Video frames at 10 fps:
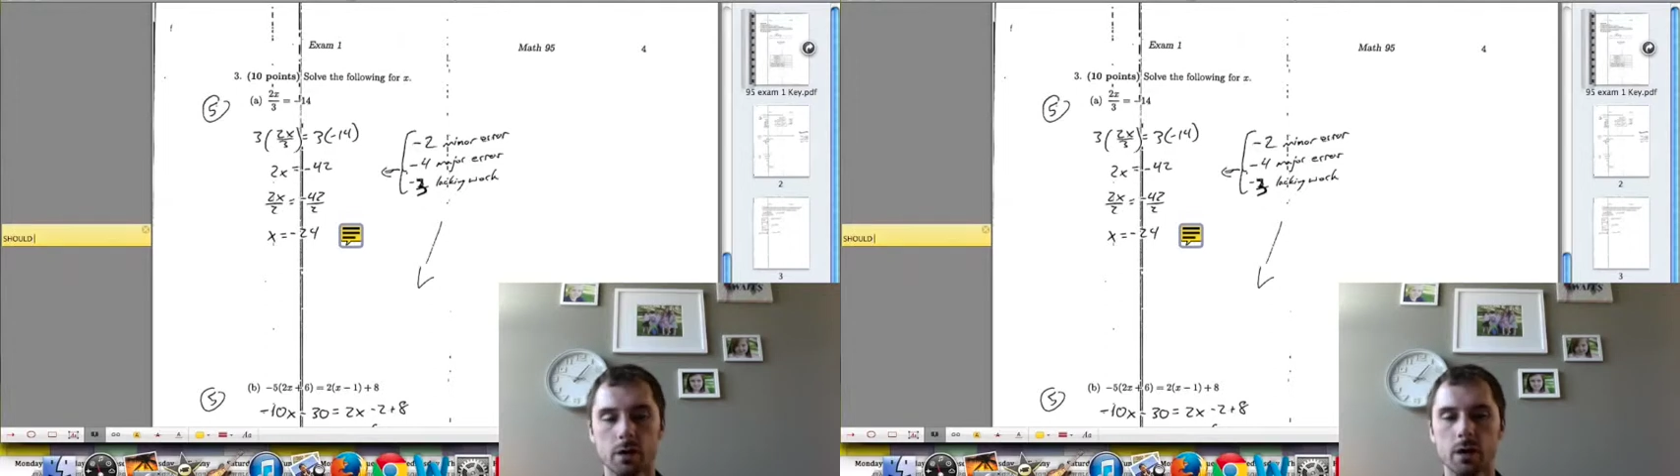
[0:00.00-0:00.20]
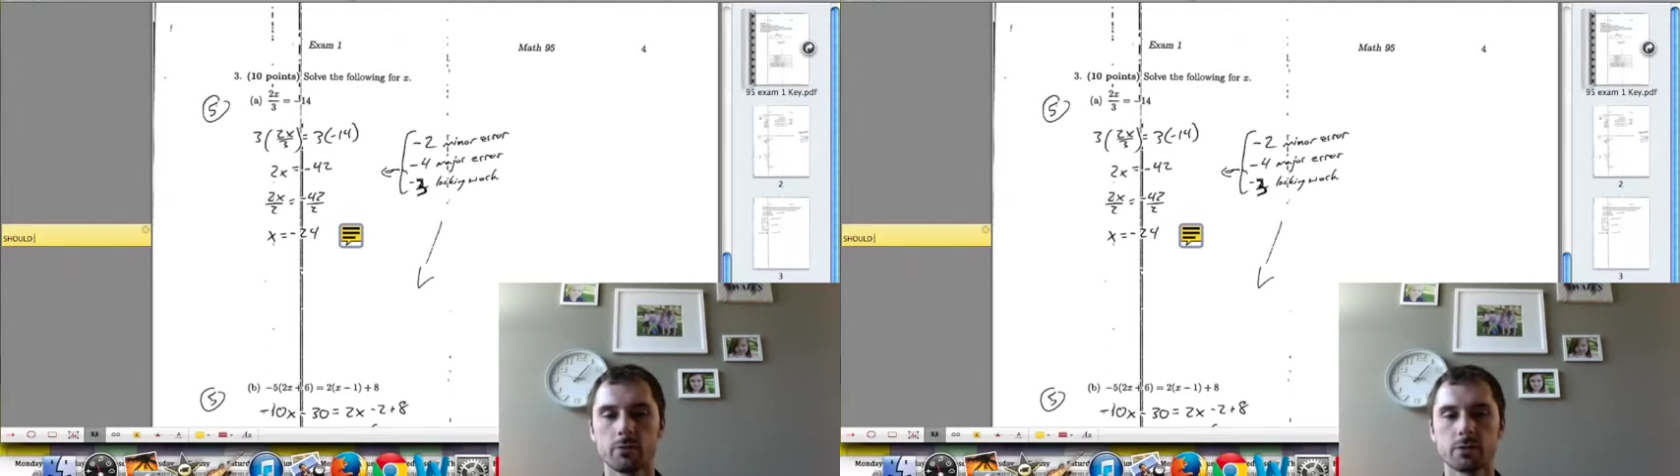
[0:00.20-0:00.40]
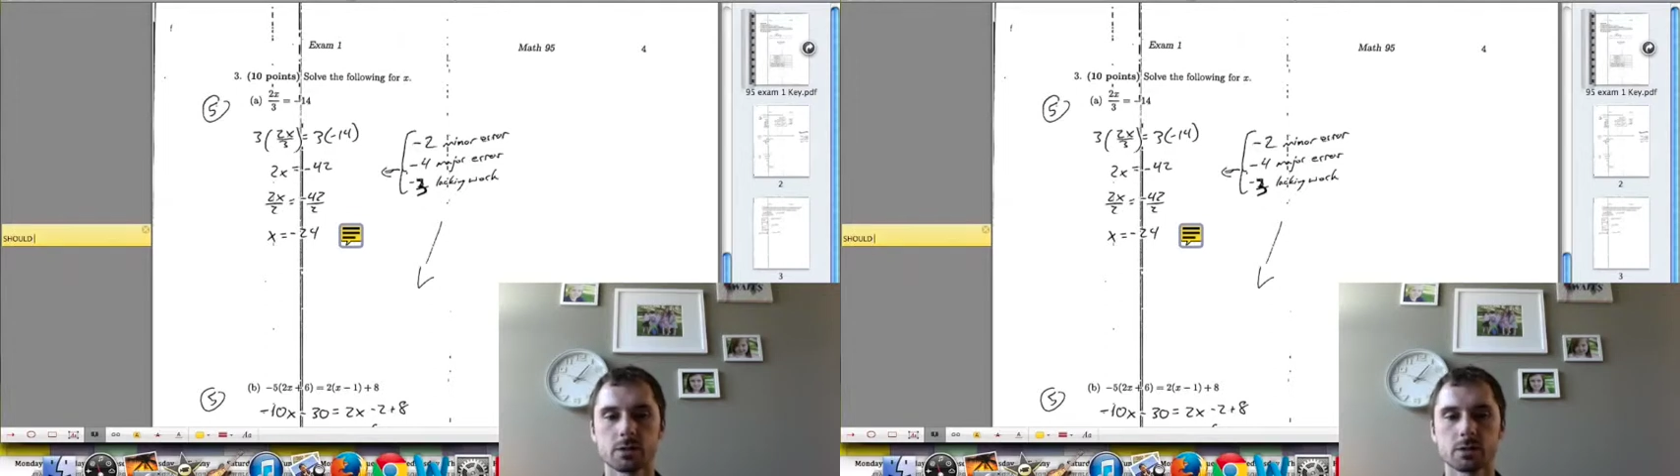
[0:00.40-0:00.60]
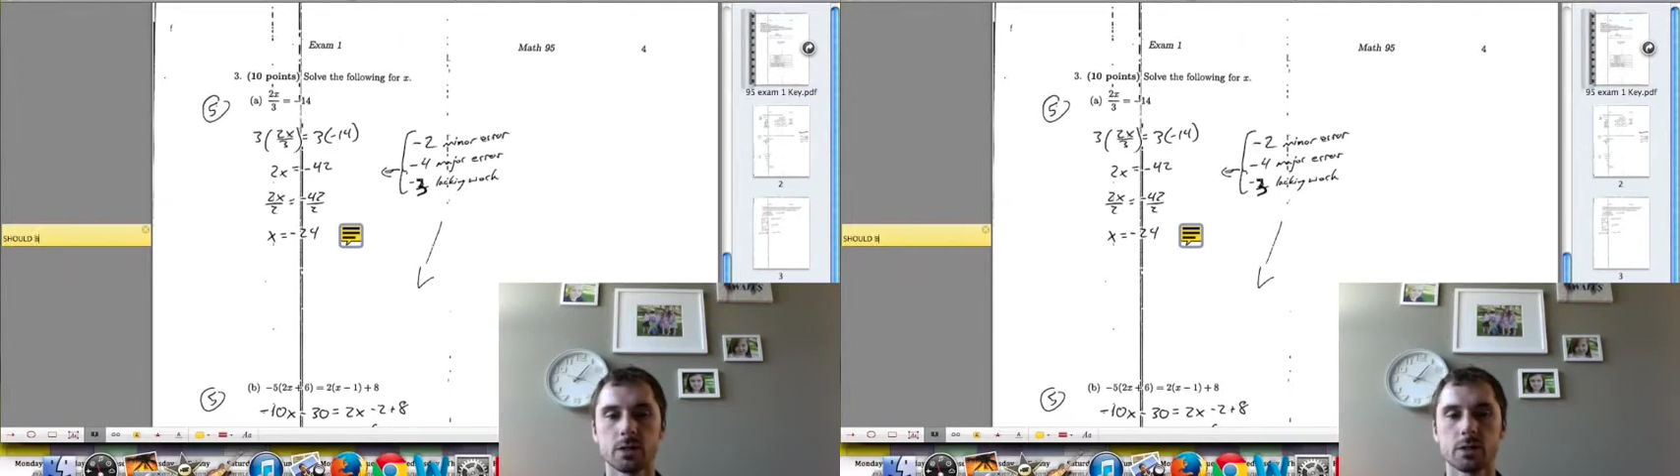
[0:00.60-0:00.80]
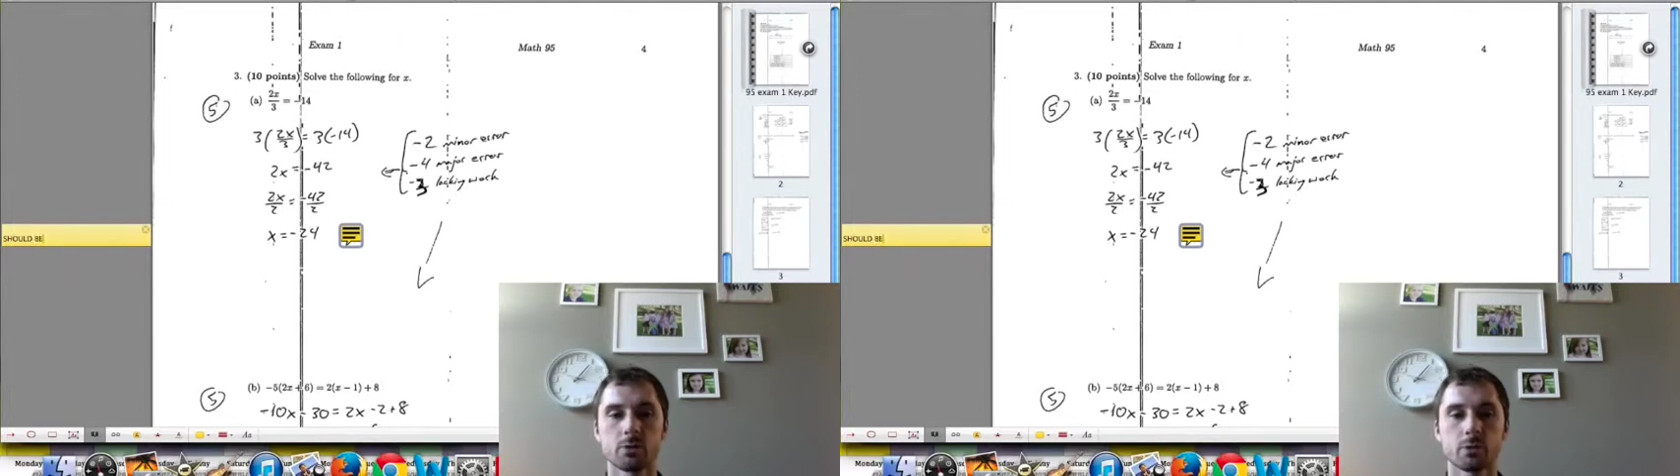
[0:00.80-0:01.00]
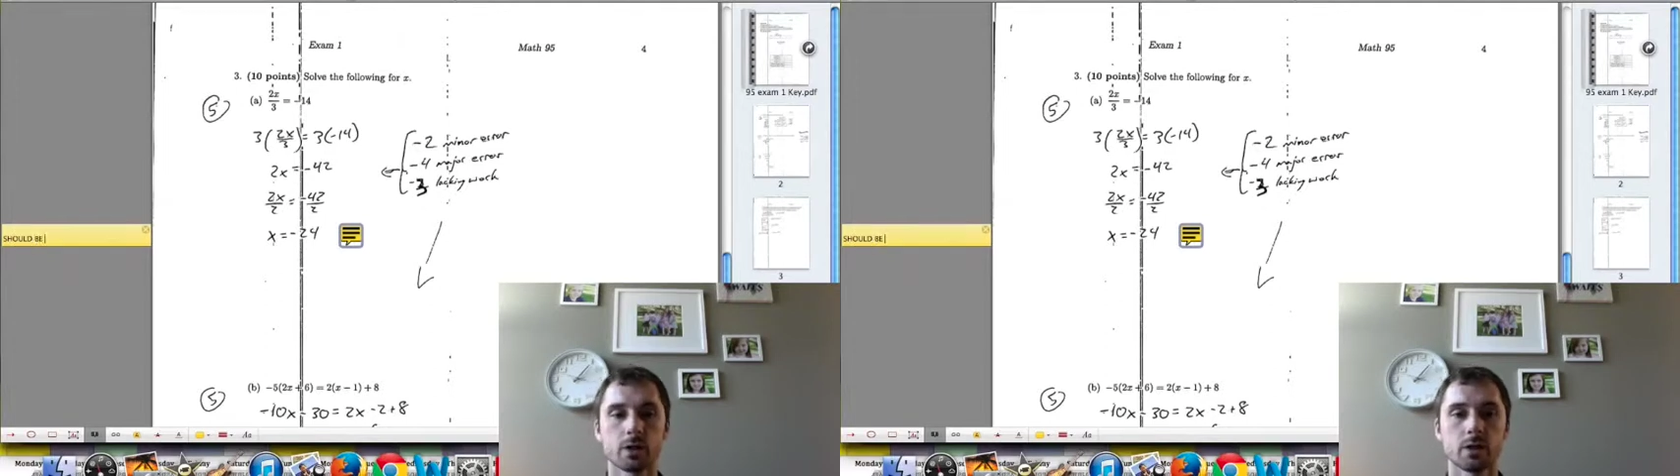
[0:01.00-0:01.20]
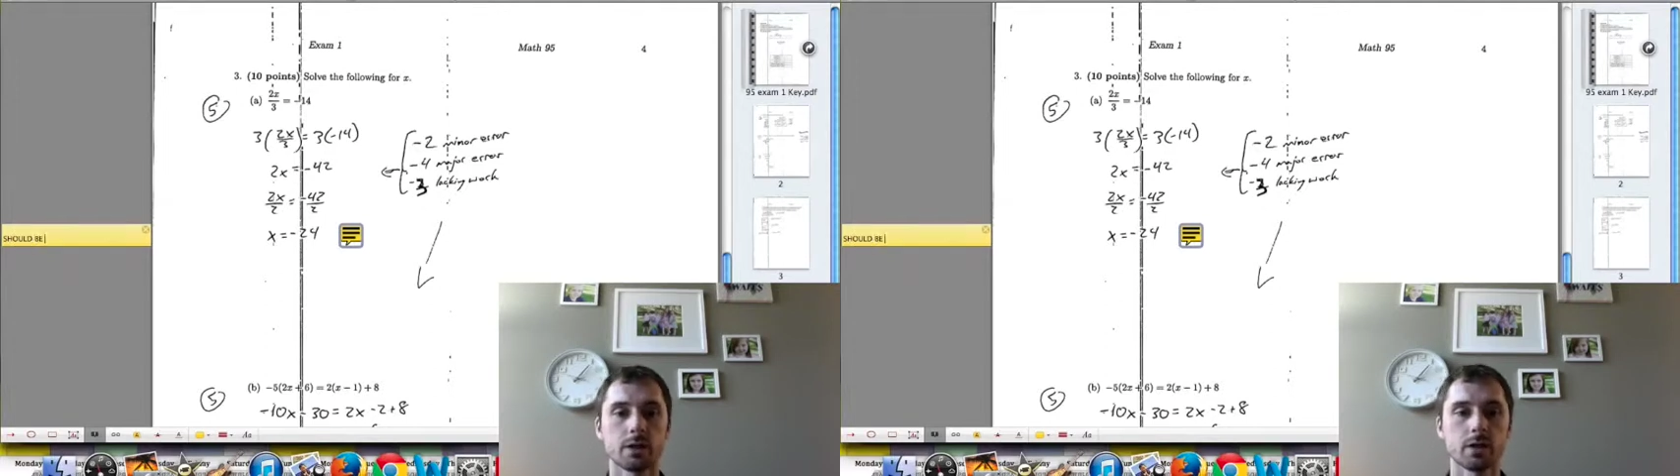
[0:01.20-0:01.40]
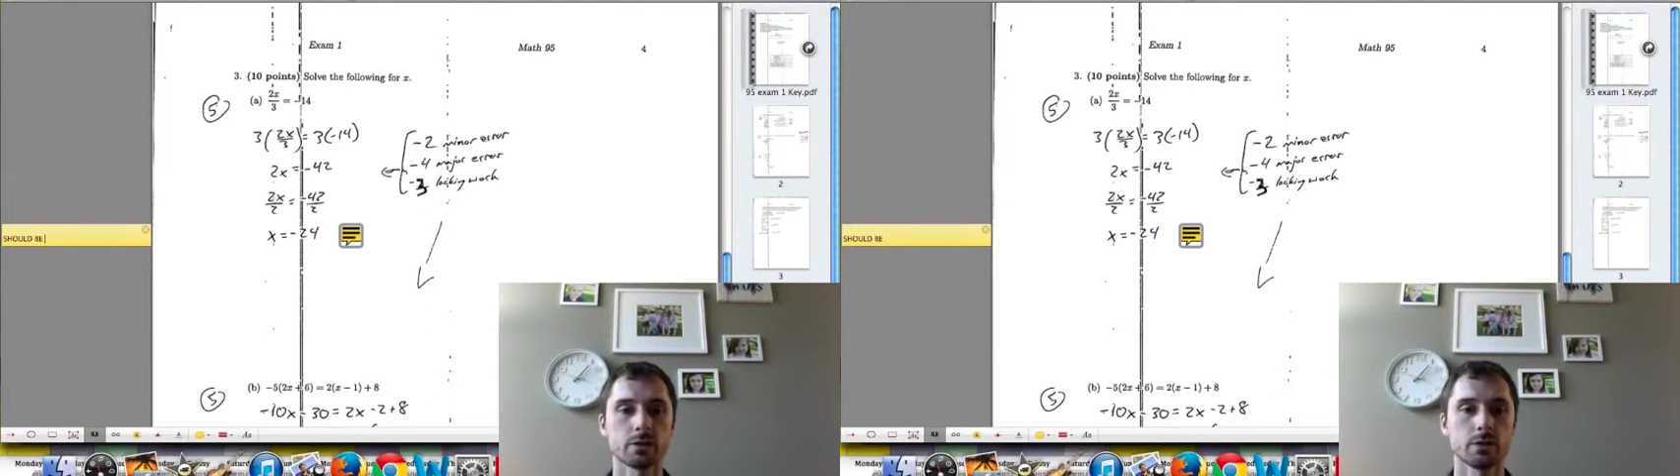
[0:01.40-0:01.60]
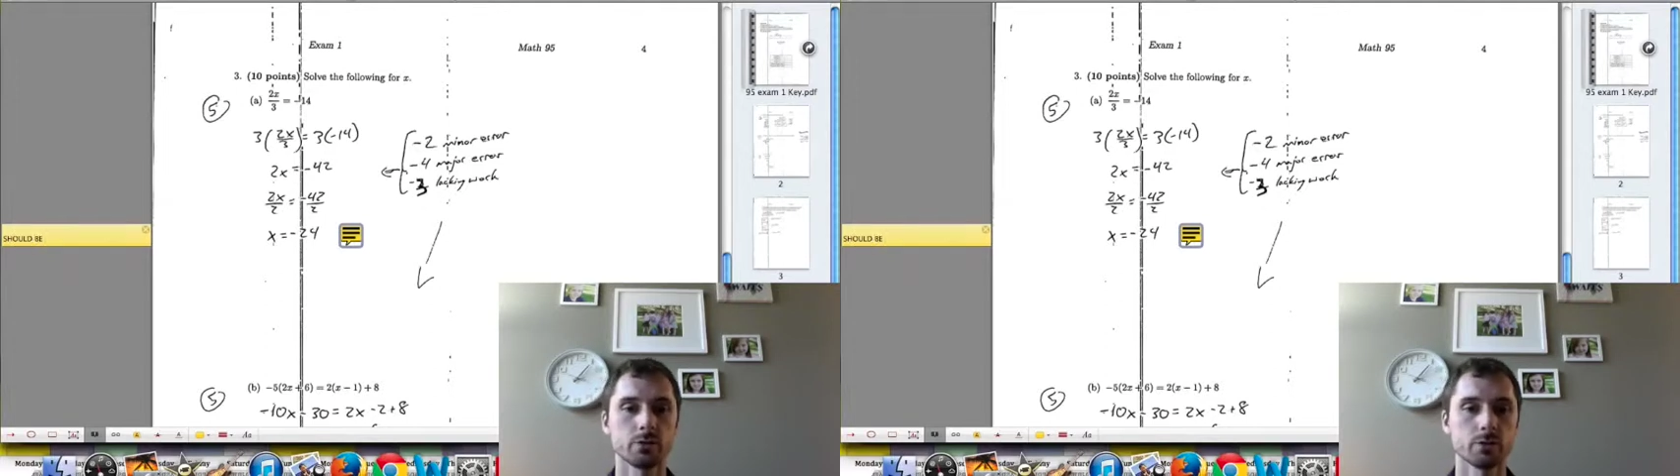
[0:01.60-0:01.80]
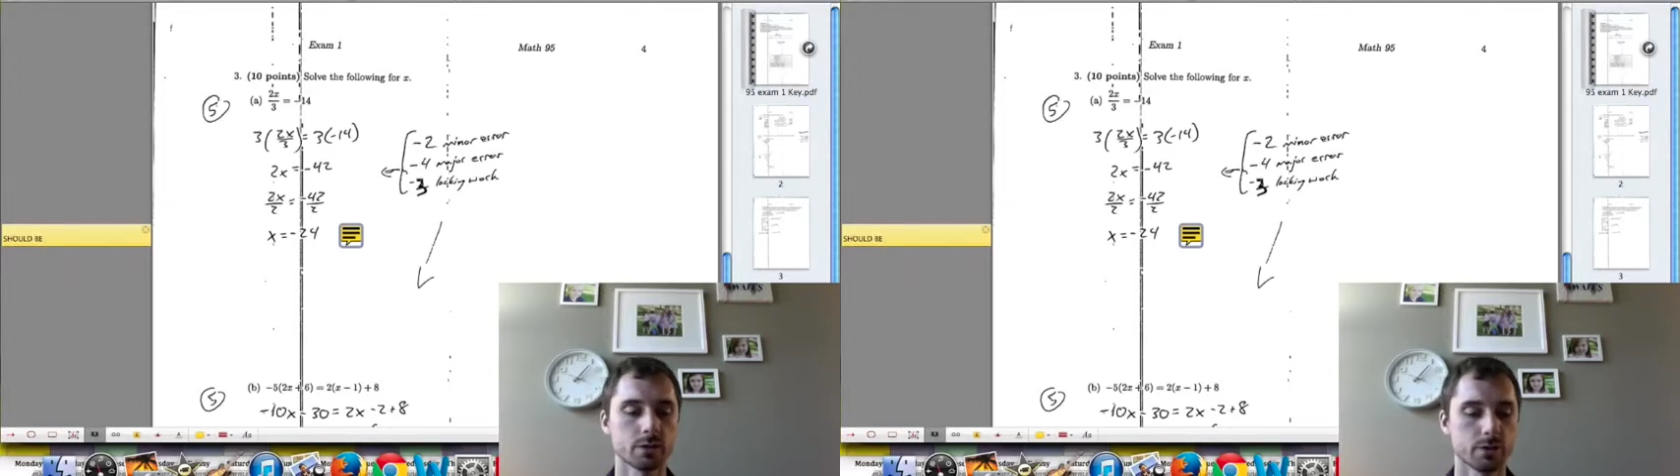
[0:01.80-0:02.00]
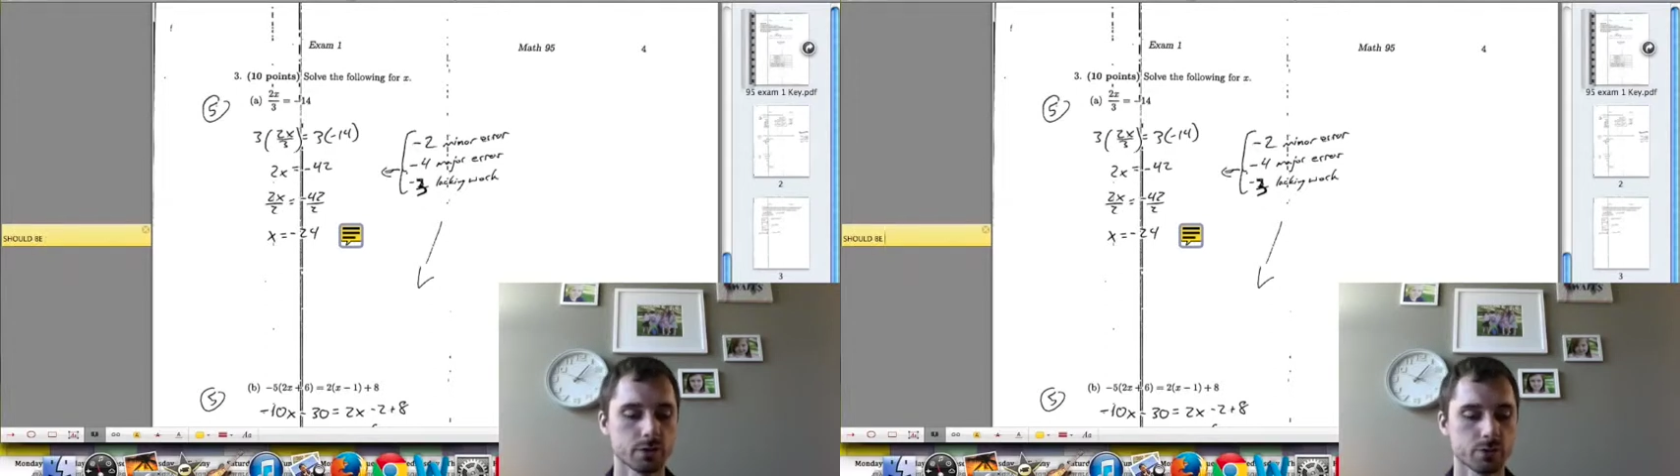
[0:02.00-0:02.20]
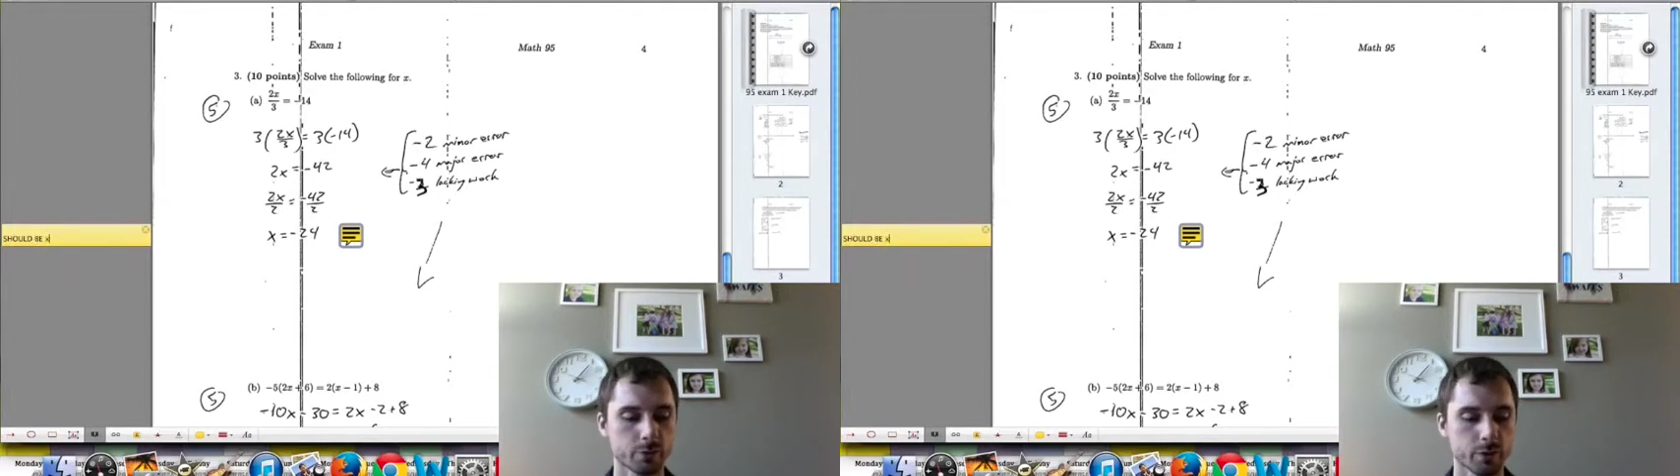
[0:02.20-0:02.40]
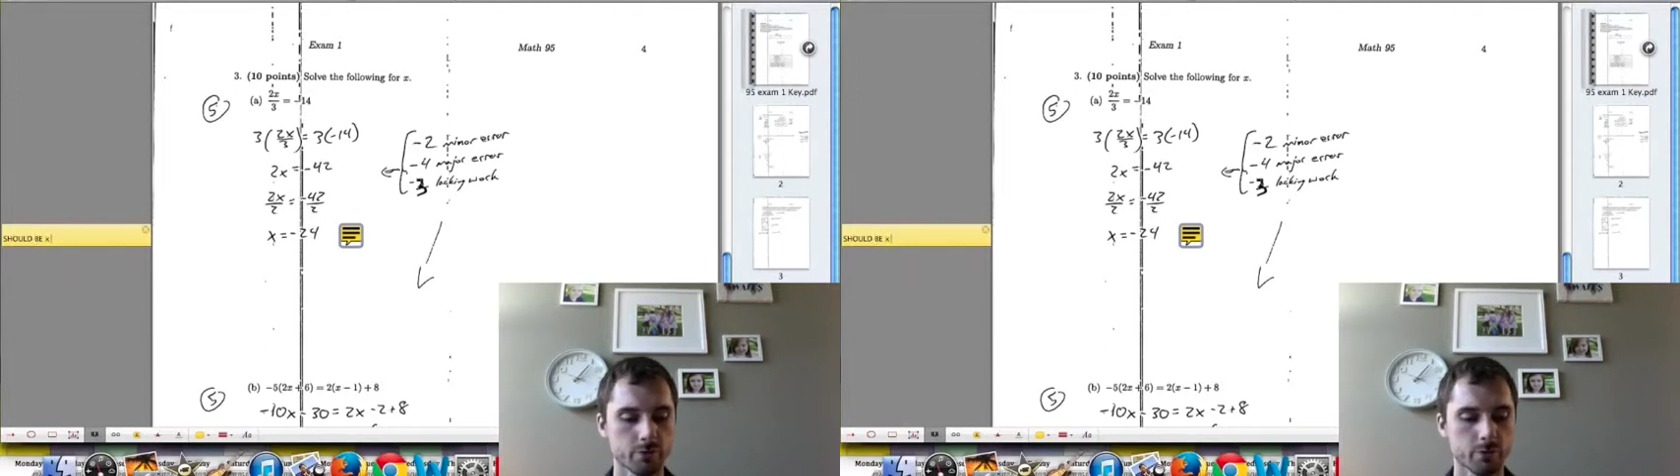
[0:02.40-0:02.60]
Obviously here we're going to need to use the distributive